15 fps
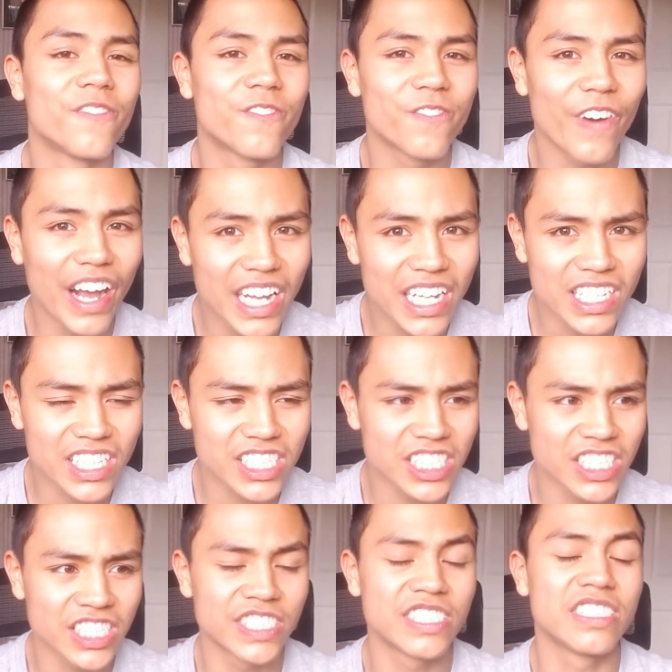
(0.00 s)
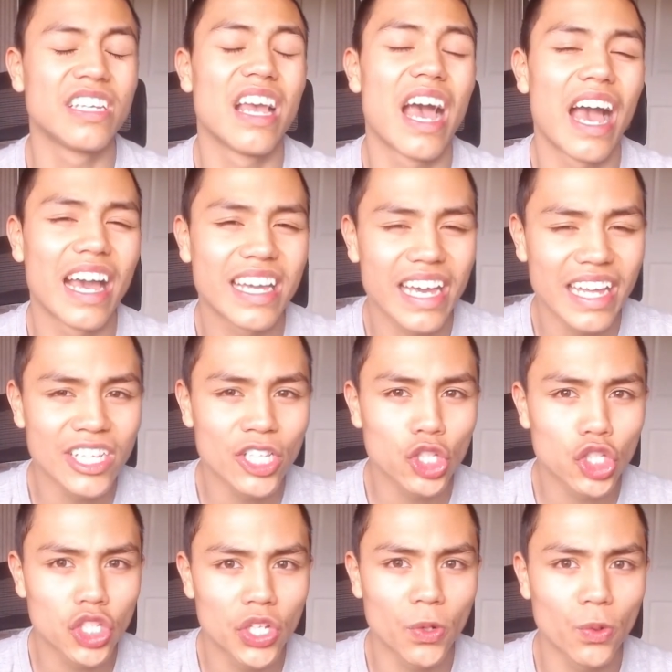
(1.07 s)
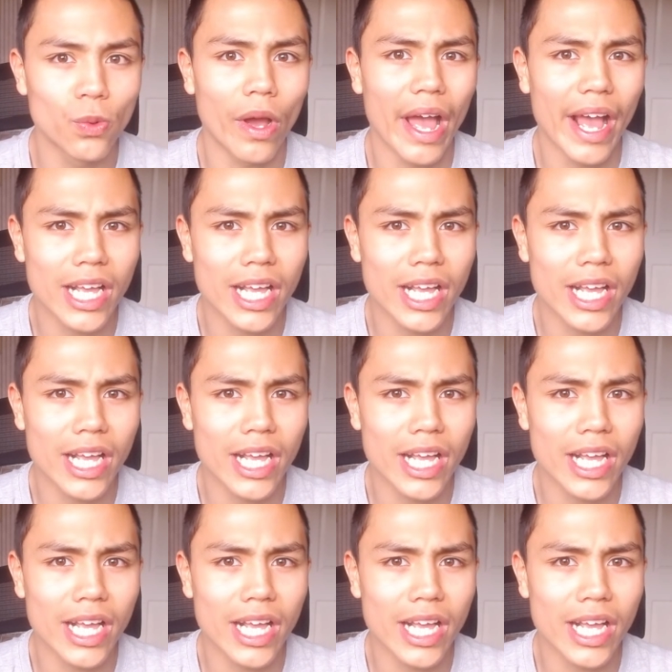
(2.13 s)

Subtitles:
Thanks again to